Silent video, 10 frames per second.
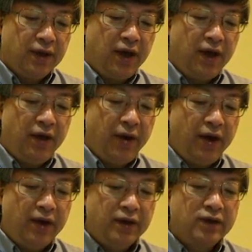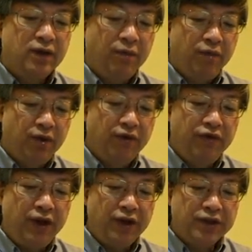Anyway, so the
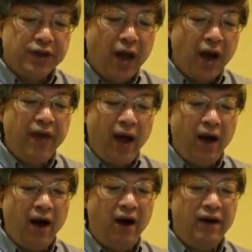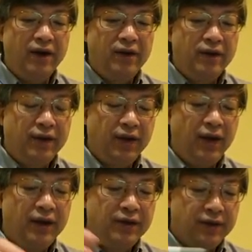proof is not that hard.
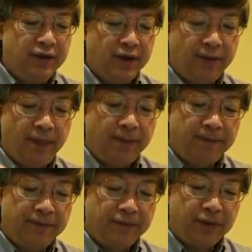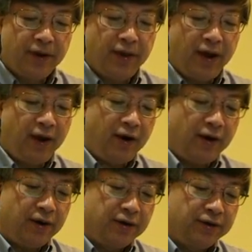Okay, yeah, not that
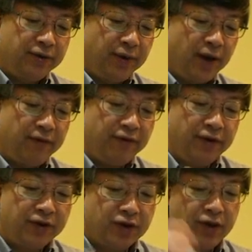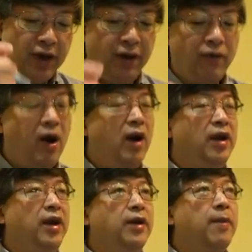hard. So we have this
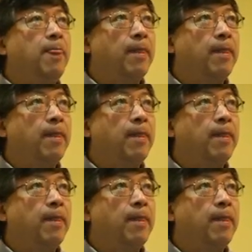inequality.